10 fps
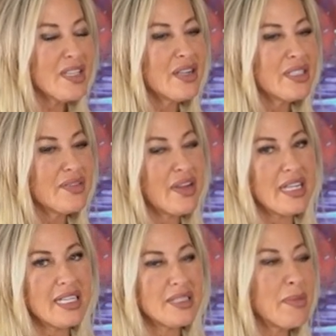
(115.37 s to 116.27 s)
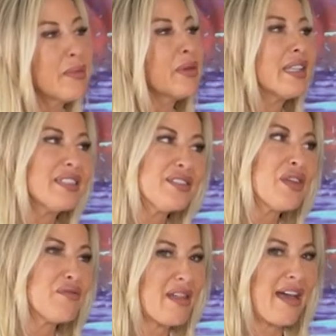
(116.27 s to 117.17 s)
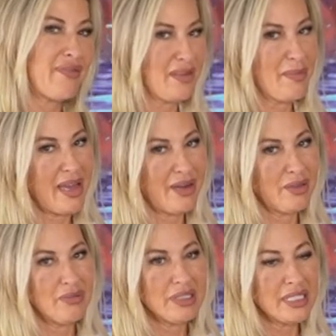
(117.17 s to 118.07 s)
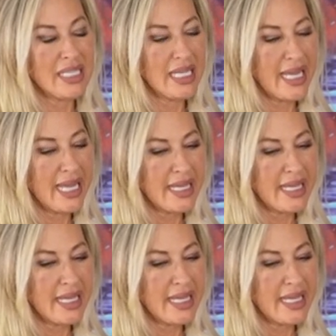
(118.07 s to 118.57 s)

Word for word: You know, it's funny because memory is no laughing matter, really. Mm -hmm.